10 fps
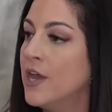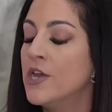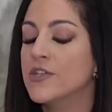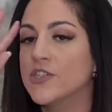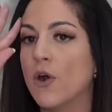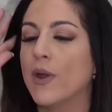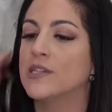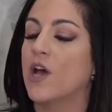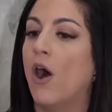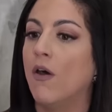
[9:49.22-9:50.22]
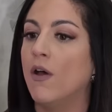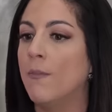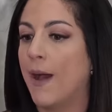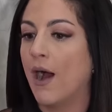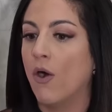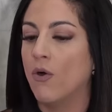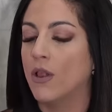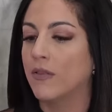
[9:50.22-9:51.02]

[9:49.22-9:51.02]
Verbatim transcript: Yeah. So it's all about